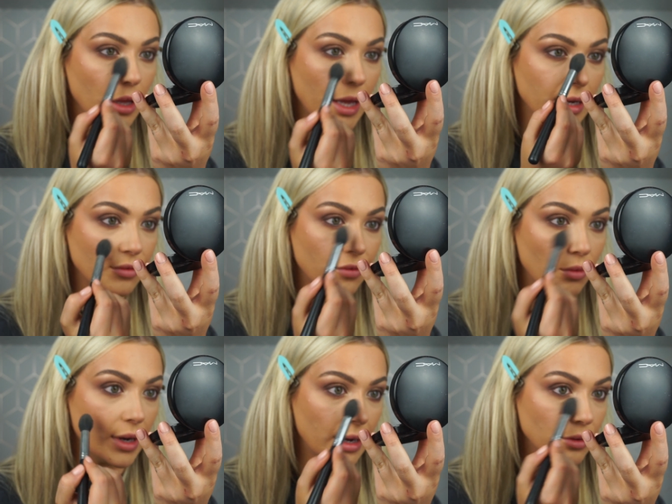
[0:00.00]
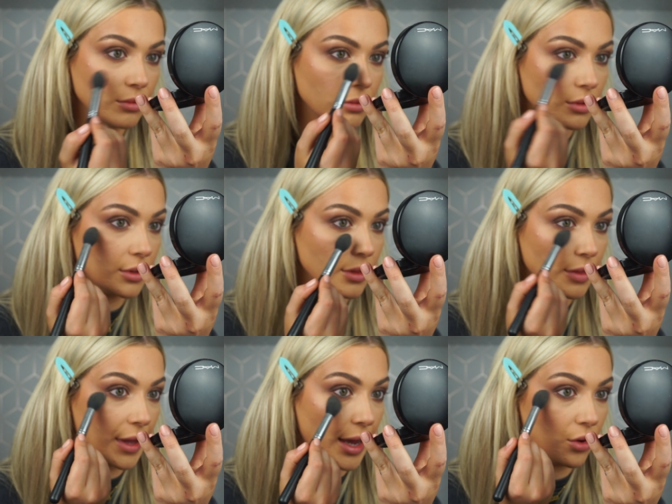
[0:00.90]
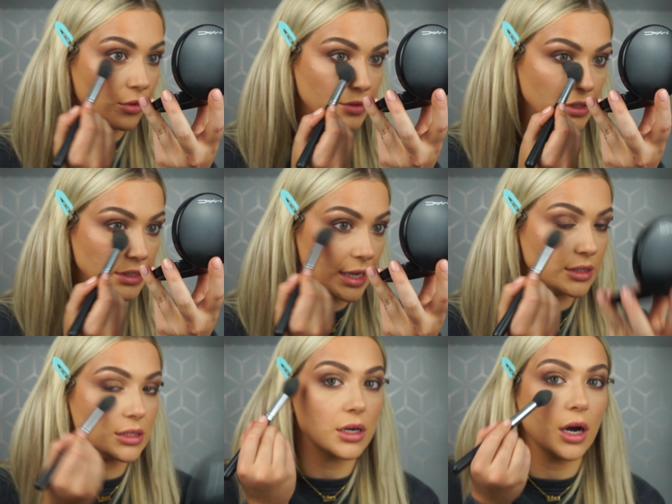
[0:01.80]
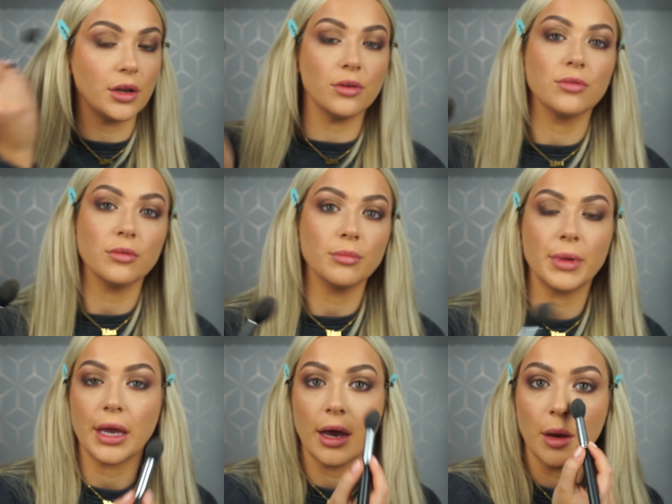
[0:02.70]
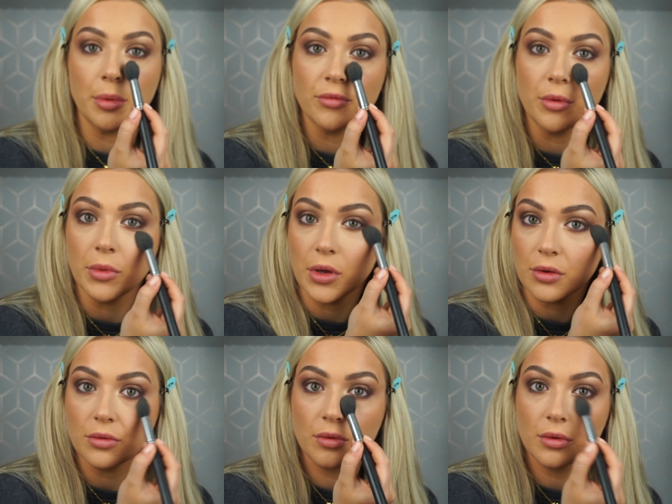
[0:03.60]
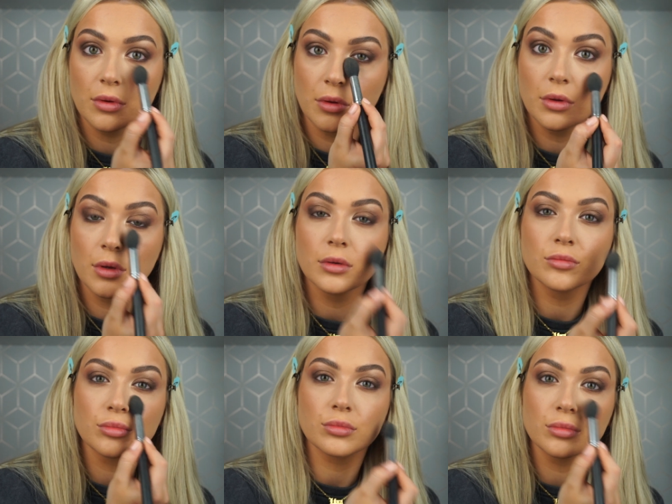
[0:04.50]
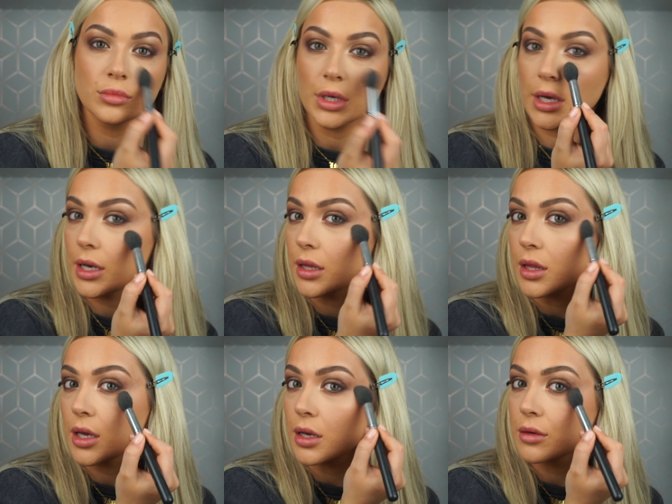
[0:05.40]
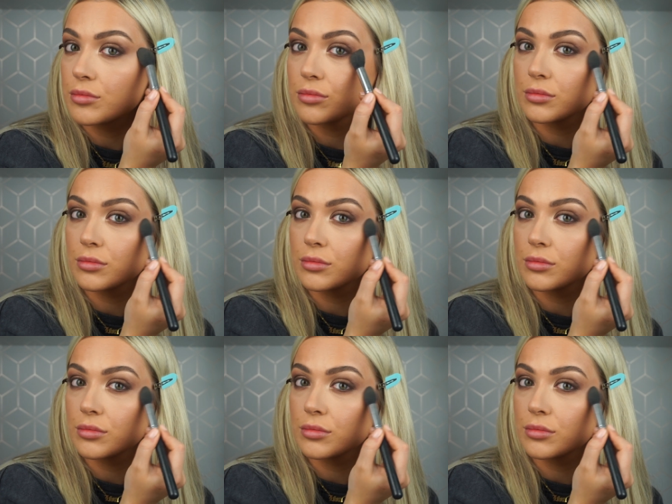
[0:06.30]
any fallout, that often tends to kind of pick it up and remove anything.